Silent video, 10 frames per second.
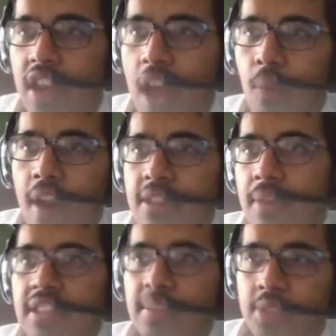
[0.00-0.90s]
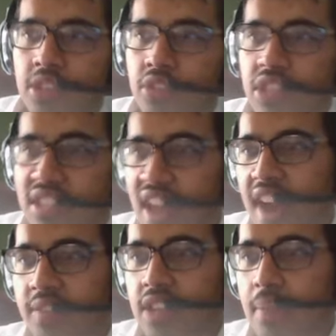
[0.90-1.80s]
And why do not you make substitutions at
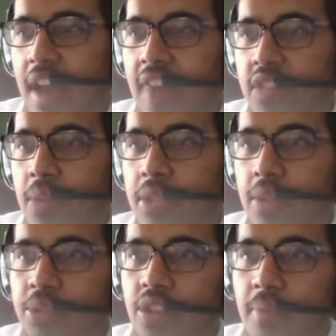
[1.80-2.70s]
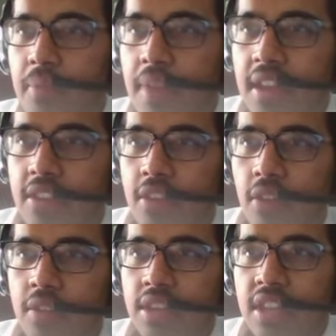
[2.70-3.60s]
halftime? Halftime subs should have been made. You
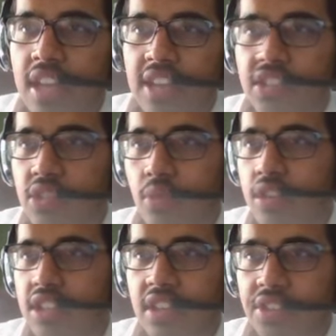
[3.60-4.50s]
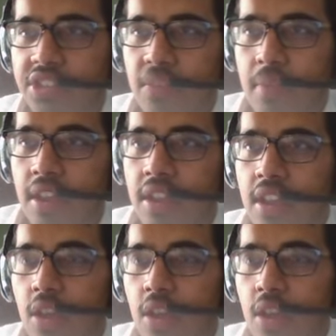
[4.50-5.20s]
know, it's just ridiculous to me.